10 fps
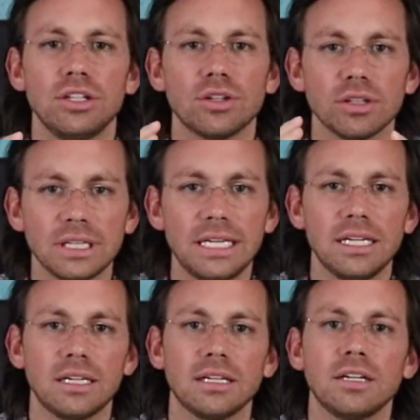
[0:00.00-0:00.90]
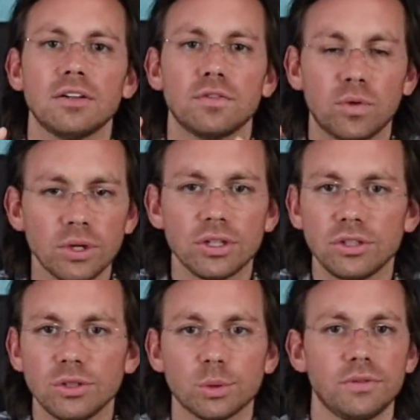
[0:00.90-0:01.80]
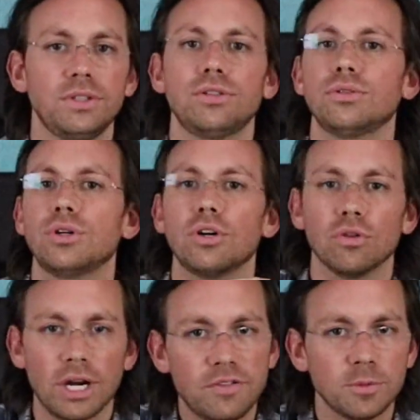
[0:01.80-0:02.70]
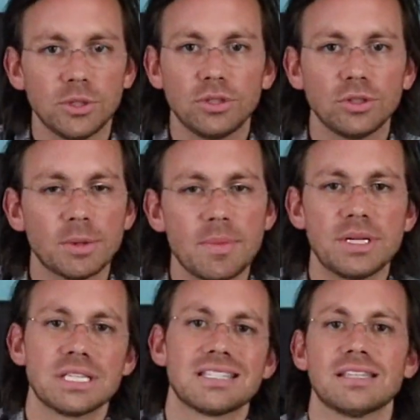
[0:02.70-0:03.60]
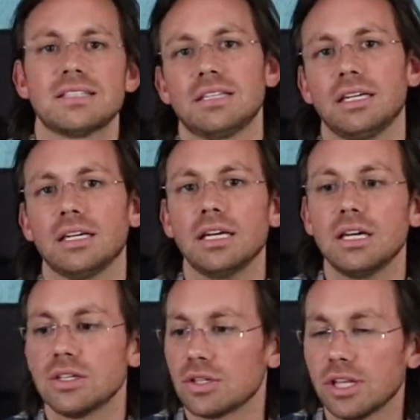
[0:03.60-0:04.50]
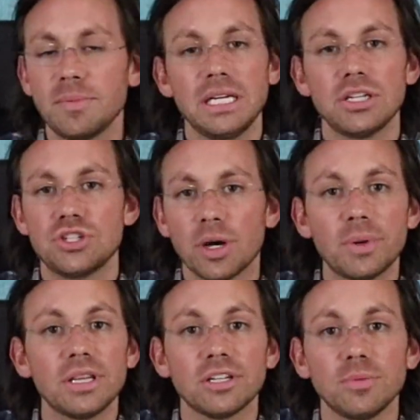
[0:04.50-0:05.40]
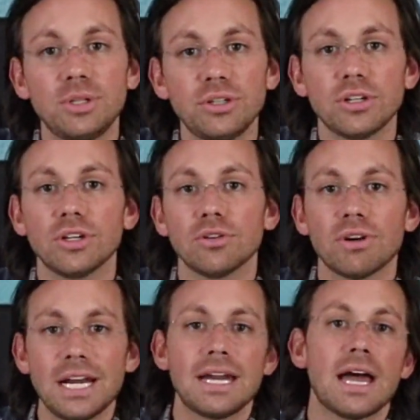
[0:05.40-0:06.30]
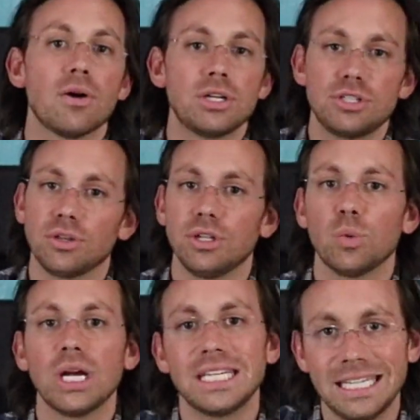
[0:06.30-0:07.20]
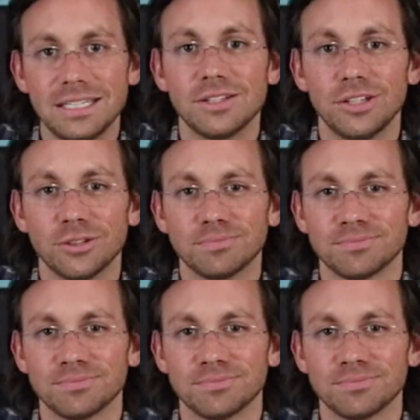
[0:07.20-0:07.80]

your link for your Google review right from your Google My Business listing. So let me jump into the computer right now and show you what you need to do.